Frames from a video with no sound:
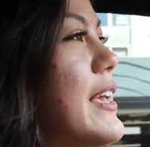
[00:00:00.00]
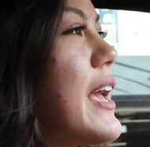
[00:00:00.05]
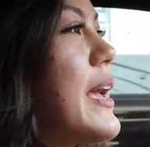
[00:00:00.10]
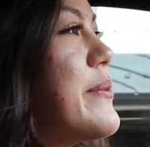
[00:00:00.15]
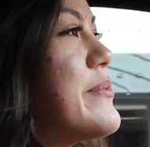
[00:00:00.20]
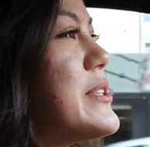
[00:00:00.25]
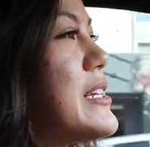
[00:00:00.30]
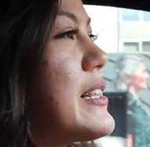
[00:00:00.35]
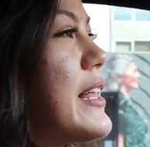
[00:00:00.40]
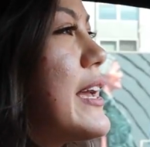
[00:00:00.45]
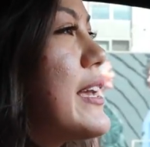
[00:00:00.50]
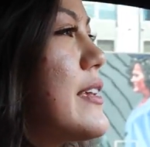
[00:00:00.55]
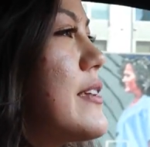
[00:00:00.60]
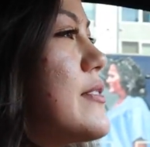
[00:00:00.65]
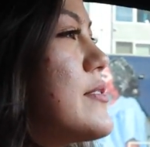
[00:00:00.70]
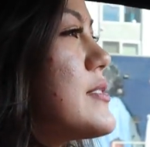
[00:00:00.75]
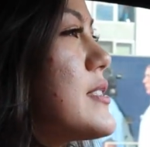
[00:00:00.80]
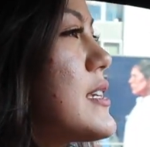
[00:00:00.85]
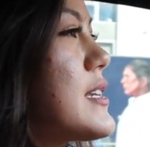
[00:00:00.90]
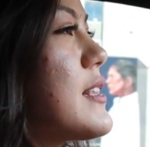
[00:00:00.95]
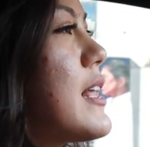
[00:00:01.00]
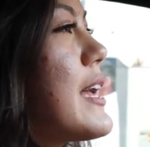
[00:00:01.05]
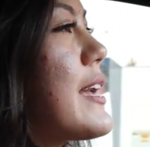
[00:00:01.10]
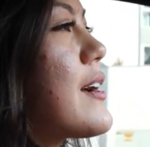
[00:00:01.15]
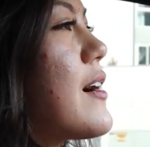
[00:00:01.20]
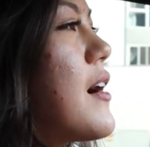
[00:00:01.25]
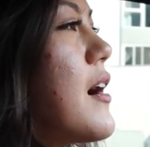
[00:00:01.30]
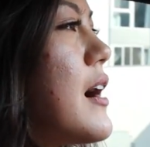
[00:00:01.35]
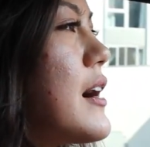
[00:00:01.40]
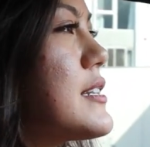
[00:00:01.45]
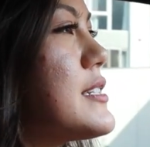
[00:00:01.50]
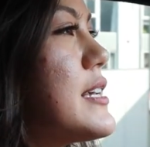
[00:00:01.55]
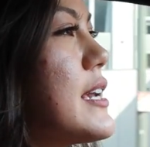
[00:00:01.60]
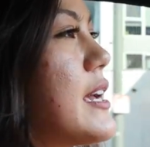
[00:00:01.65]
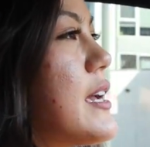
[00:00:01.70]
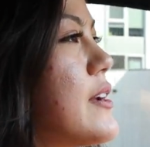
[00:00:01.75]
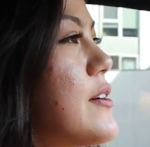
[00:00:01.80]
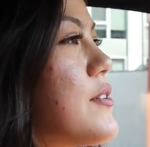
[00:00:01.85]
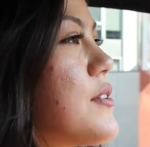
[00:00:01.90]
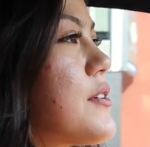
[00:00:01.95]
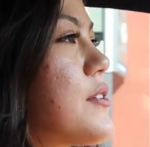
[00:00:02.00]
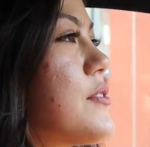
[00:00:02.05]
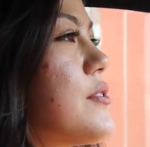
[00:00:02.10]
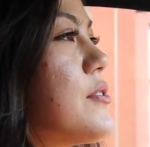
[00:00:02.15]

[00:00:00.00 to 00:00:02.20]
it came to like using like ate or